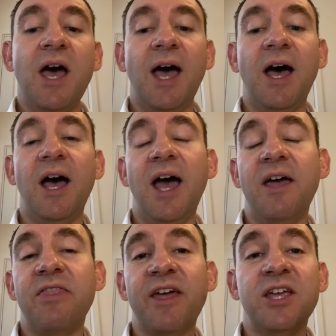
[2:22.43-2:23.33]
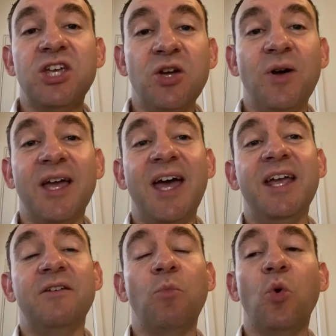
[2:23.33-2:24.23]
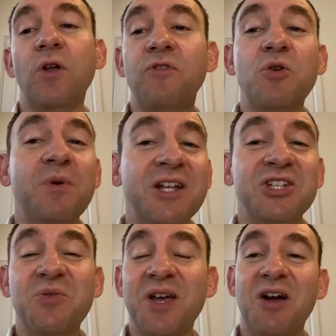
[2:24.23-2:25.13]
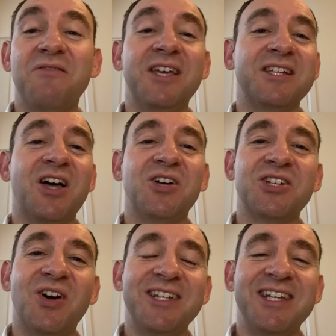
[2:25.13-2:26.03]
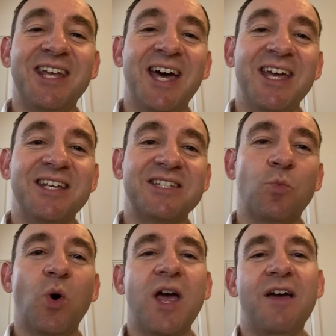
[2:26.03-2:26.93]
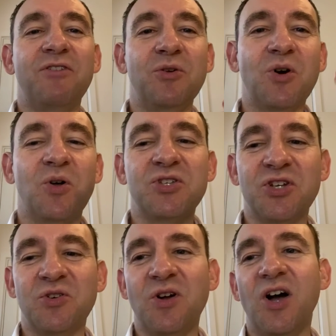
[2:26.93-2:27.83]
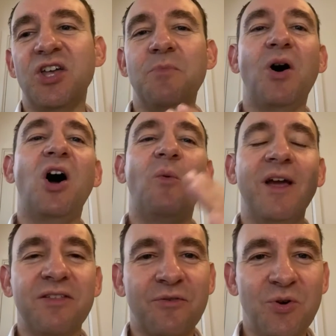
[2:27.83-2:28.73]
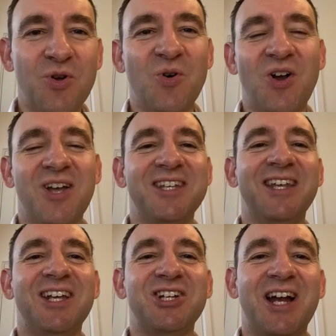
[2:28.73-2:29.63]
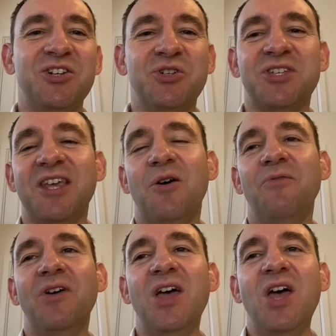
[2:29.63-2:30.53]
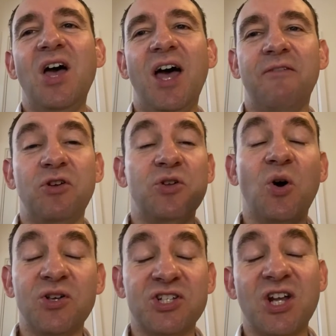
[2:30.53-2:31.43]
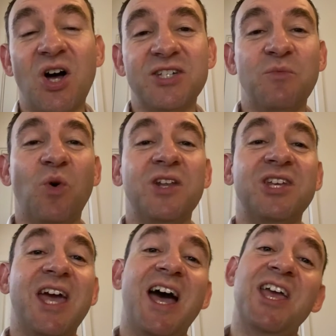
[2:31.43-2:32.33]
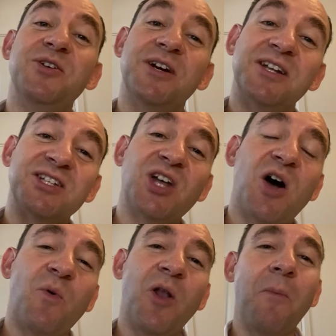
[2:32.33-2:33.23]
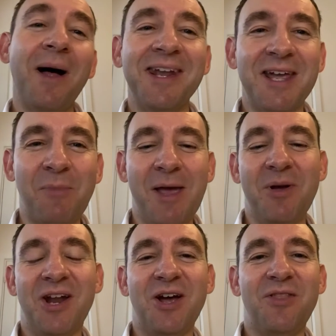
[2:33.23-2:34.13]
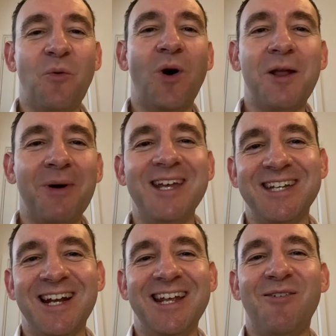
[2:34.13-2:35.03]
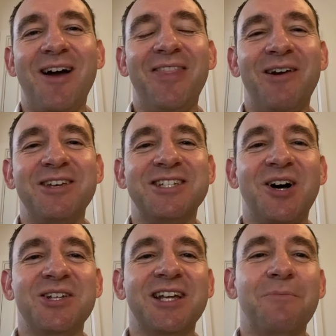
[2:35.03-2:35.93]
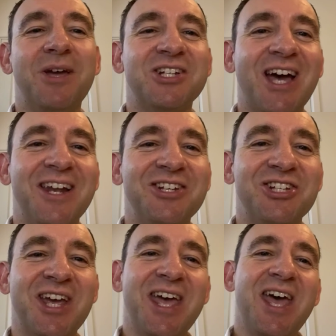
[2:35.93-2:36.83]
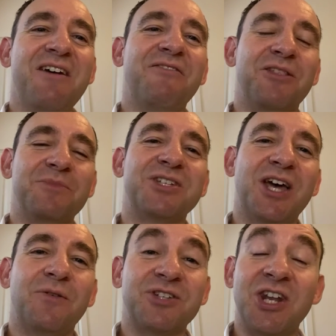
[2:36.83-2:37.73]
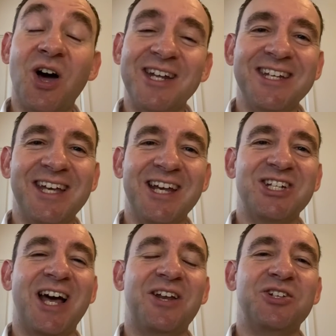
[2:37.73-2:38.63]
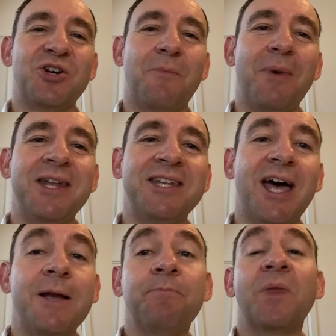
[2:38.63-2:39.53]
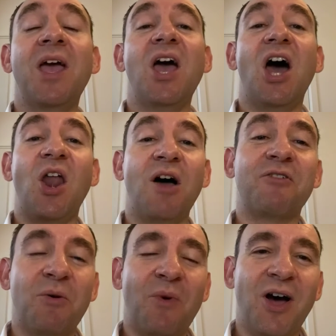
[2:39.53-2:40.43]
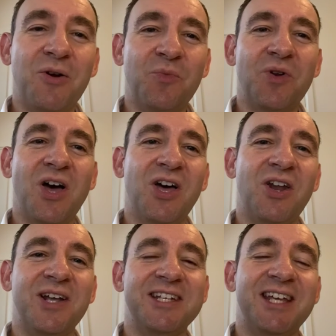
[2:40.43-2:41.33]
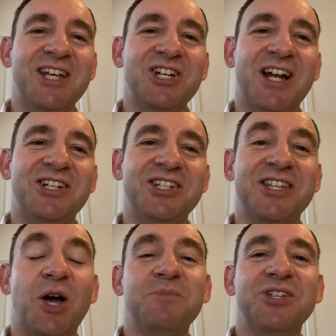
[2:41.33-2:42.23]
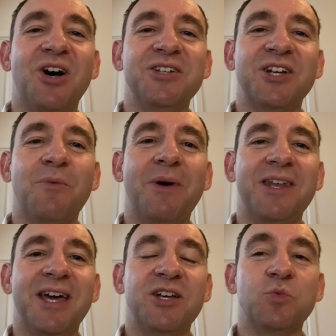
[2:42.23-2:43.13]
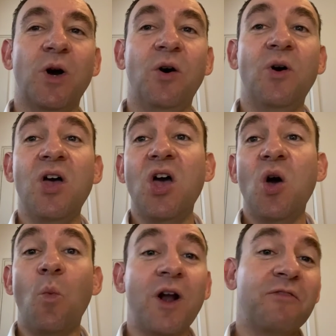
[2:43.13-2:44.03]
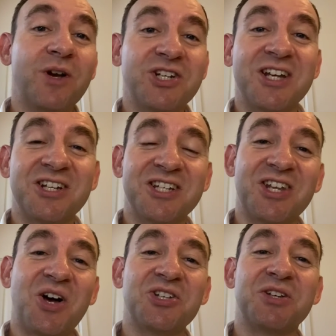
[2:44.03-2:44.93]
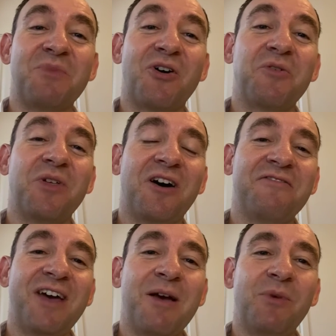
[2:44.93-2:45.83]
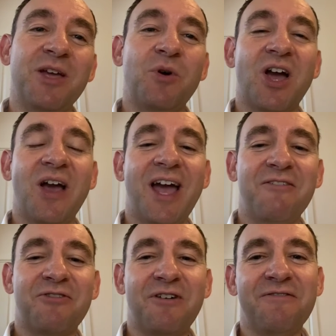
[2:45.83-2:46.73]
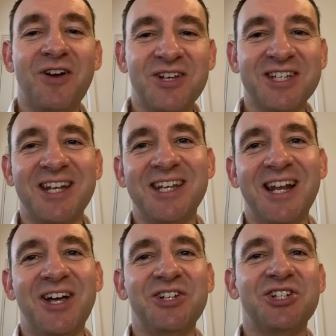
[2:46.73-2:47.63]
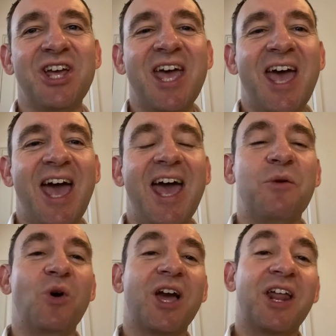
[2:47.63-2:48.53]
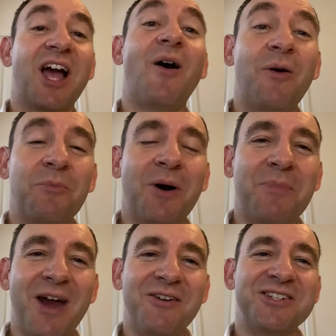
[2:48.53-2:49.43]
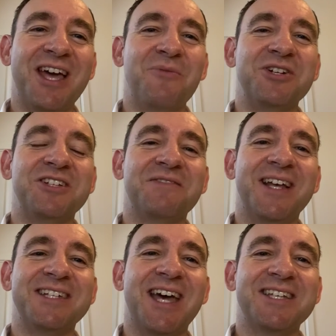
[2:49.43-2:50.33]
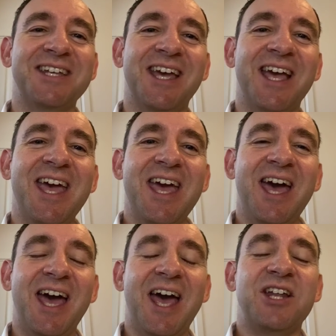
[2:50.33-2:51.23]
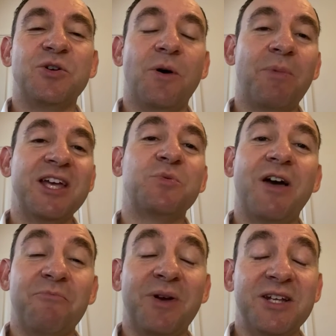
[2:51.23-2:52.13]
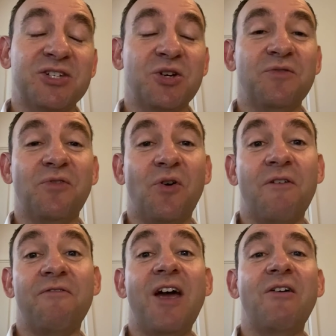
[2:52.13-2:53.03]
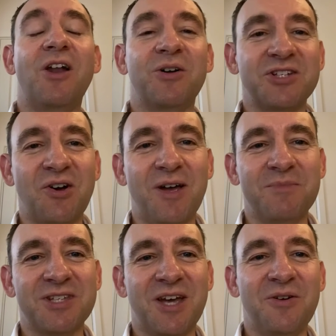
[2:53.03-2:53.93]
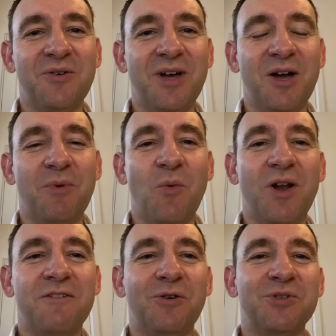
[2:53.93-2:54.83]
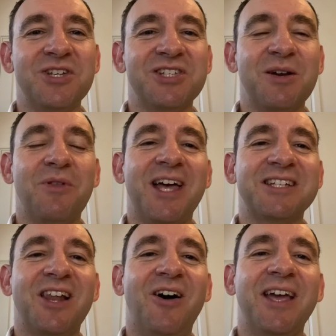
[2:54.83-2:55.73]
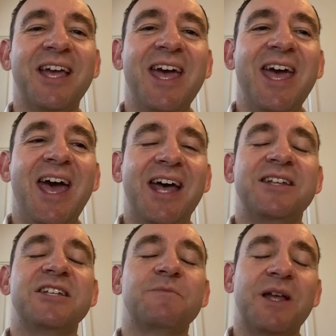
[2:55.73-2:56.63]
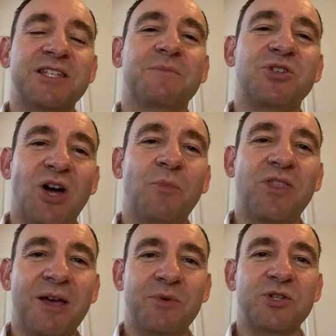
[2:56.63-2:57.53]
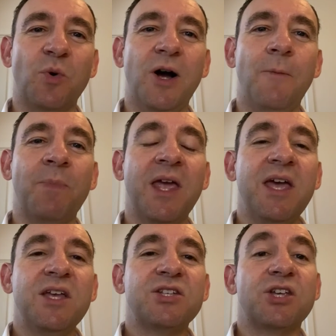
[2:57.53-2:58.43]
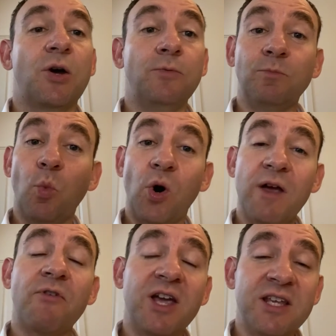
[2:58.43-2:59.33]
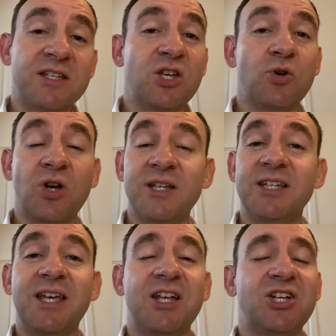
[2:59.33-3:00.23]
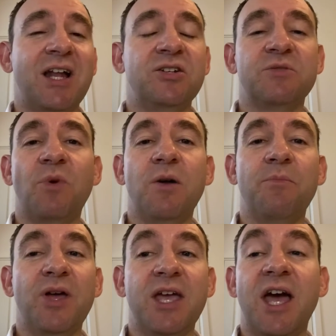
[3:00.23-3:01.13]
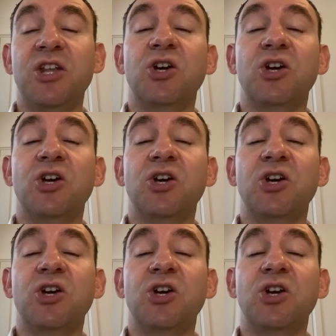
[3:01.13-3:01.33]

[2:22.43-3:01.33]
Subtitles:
And thank you again. What have you been doing over these last 90 days? Where have you got to? Are you partway through your 90-day challenge yourself? Have you not started one yet? Are you going to start one on Monday maybe? I know that one amazing leader out there is starting a big challenge for themselves, a 90-day challenge on Monday. And I've got my own 90-day challenges that I'm starting on Monday as well. One of which actually starts tomorrow with our family. We're going out for our first Sunday lunch, and we're going to go out with my parents now, which is fantastic, to a place we haven't been to for a very long time. So it'll be wonderful to see what that's like and to spend some time with them as well. So whatever it is that your 90-day challenge might be, and you